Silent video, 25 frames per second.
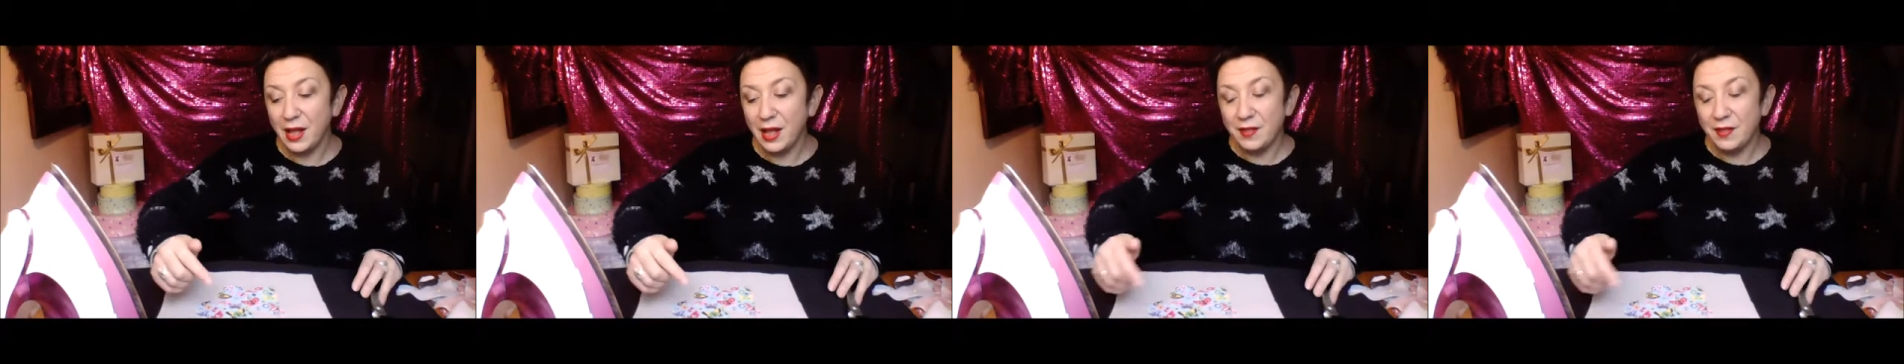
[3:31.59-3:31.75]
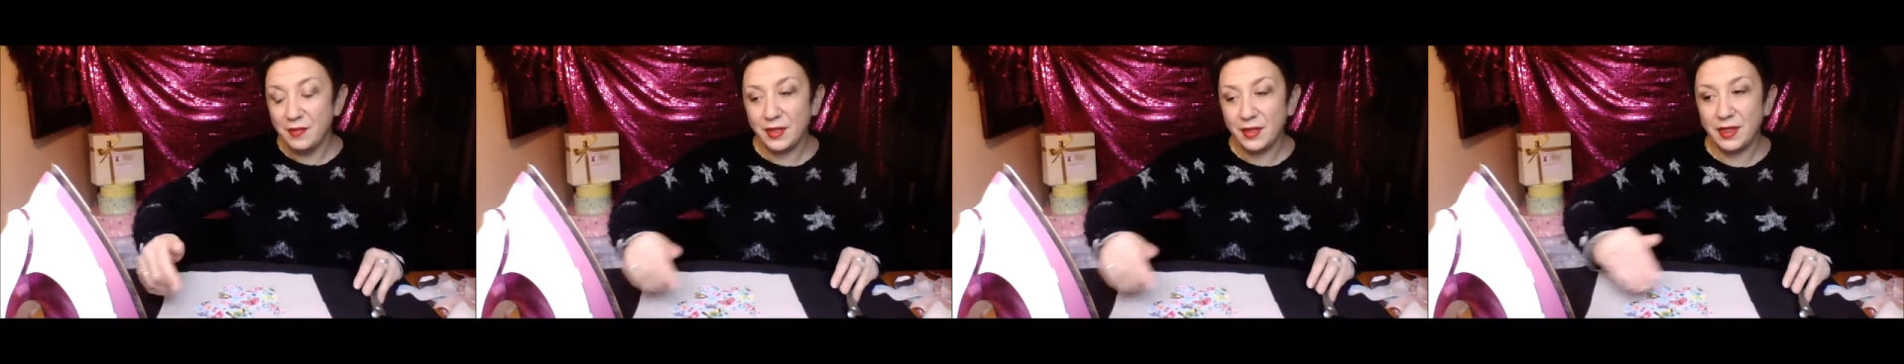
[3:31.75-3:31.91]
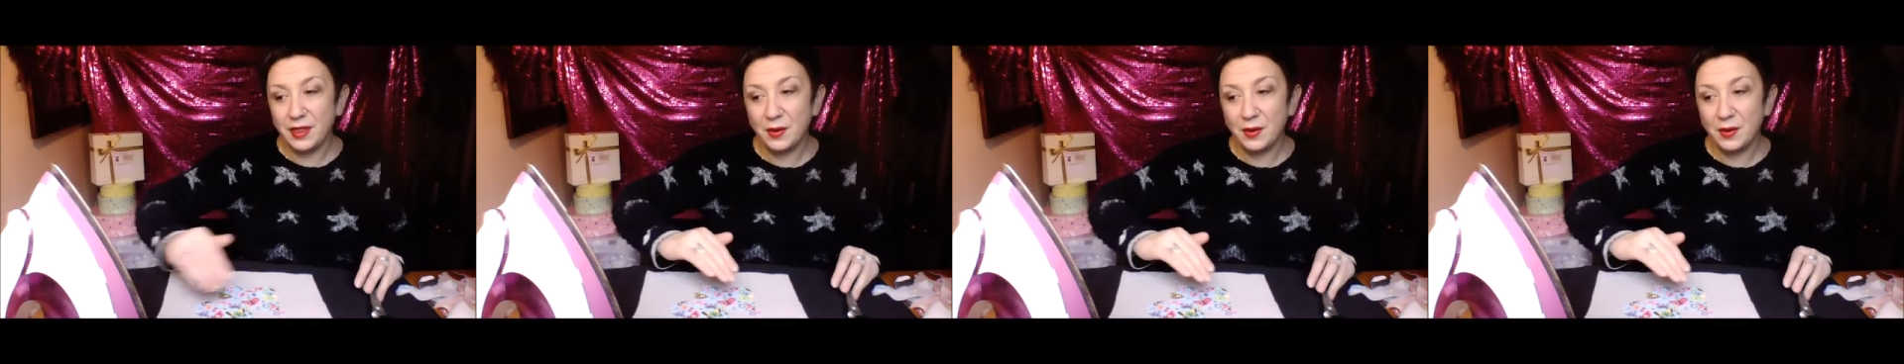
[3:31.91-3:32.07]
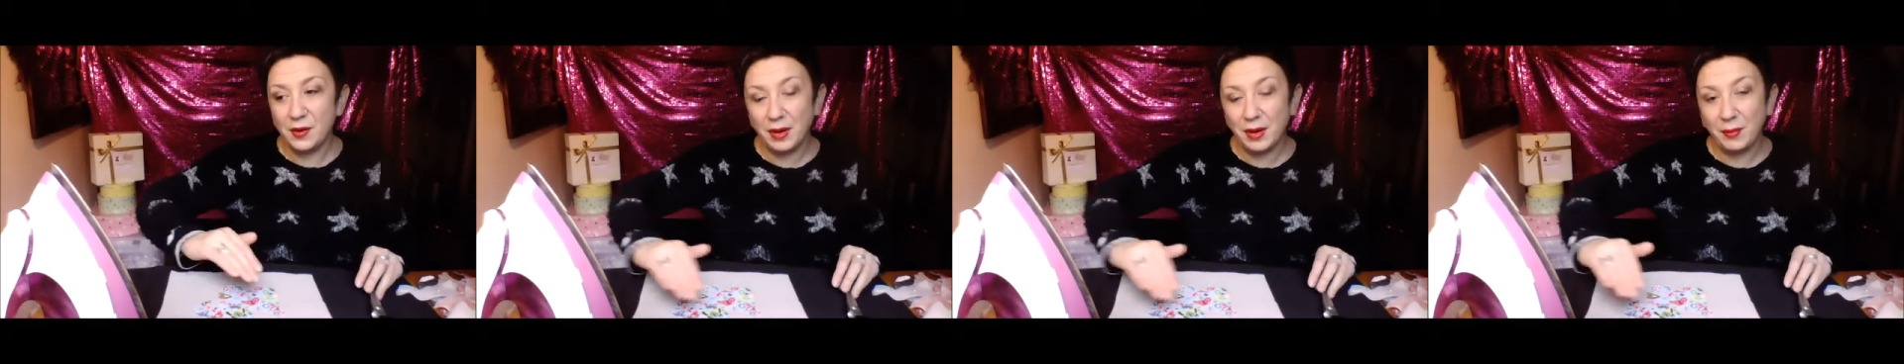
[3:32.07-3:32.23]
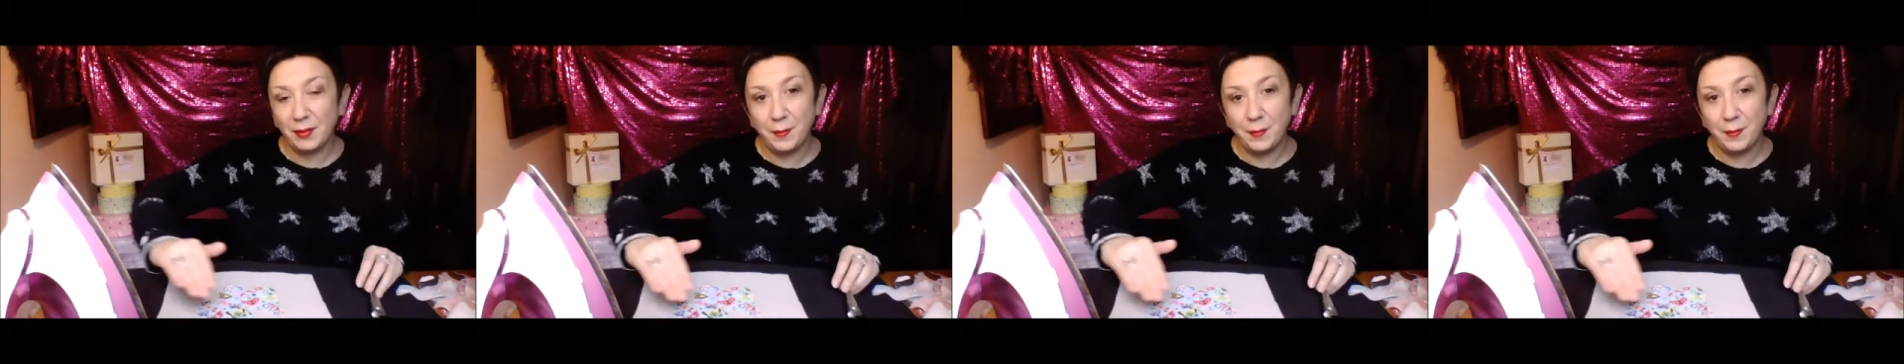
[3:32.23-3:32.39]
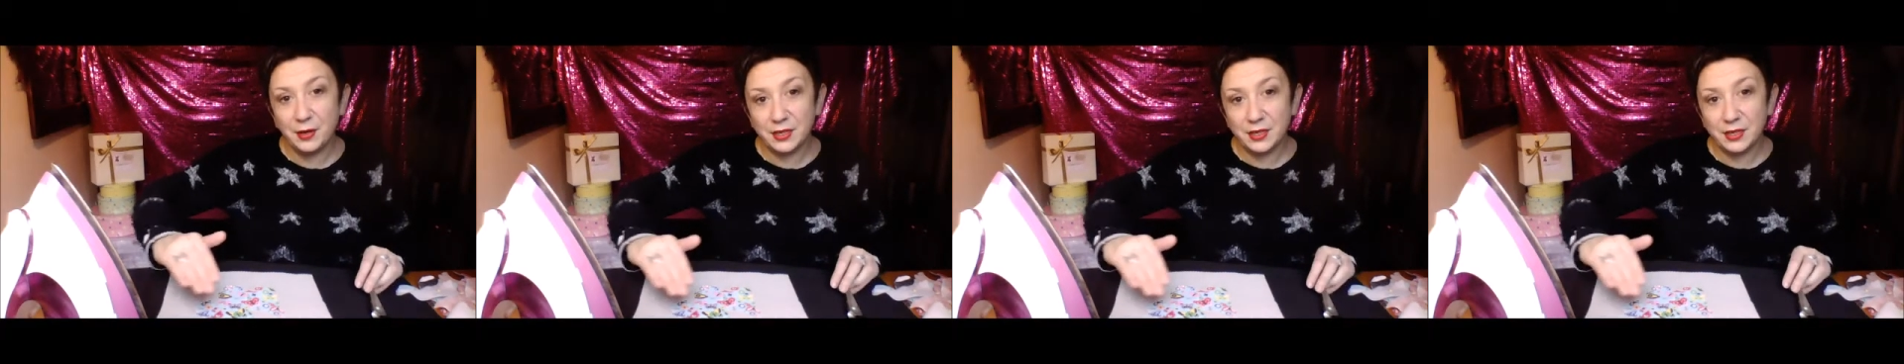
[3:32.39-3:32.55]
then they'll come
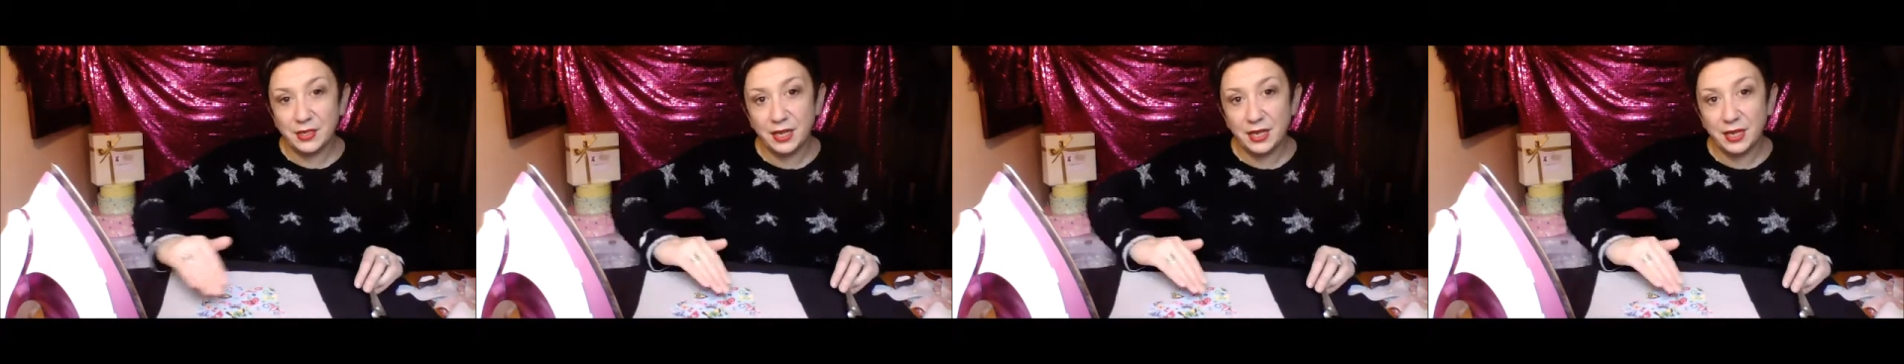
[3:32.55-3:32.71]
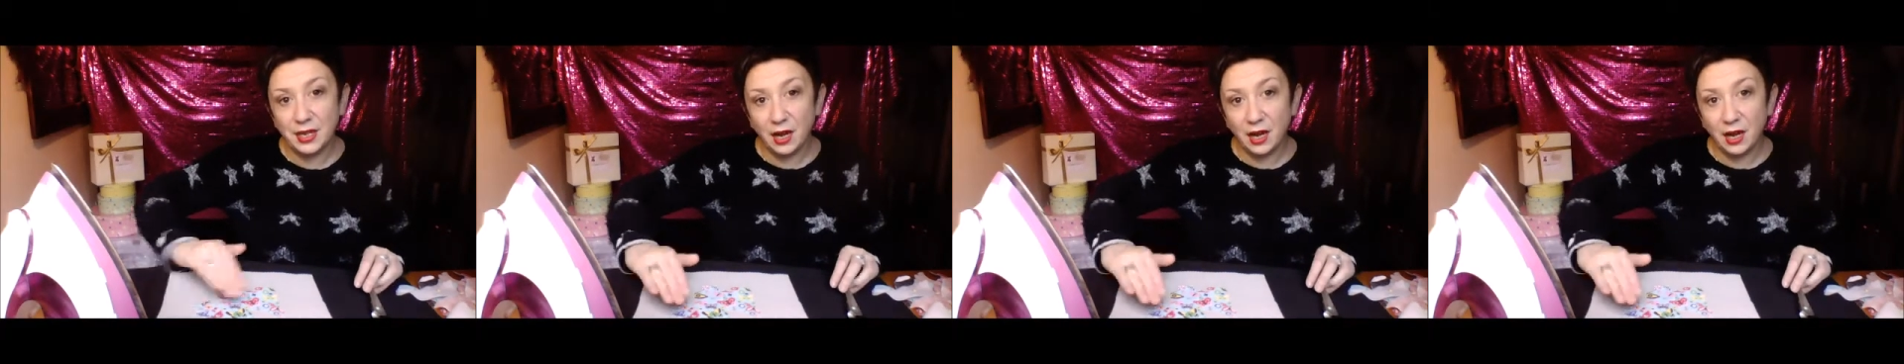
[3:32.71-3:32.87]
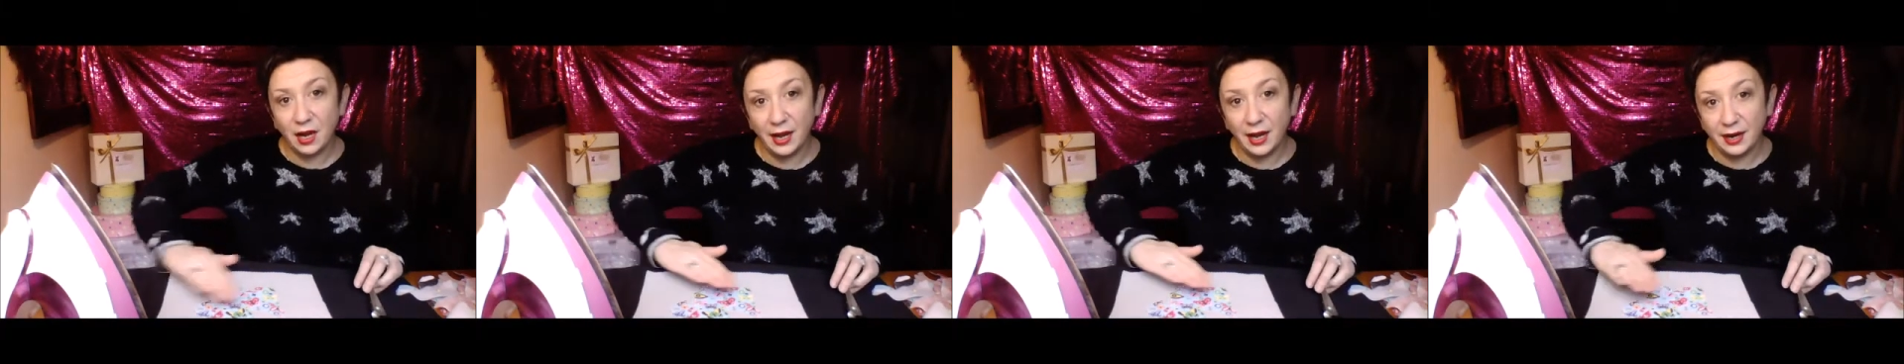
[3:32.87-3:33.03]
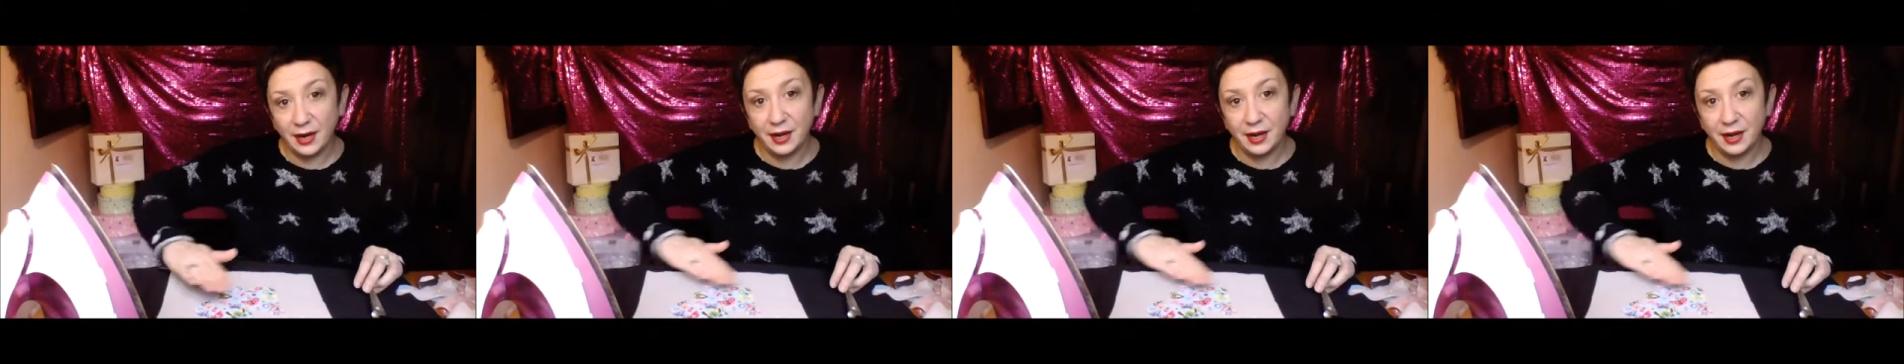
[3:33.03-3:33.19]
up onto the iron,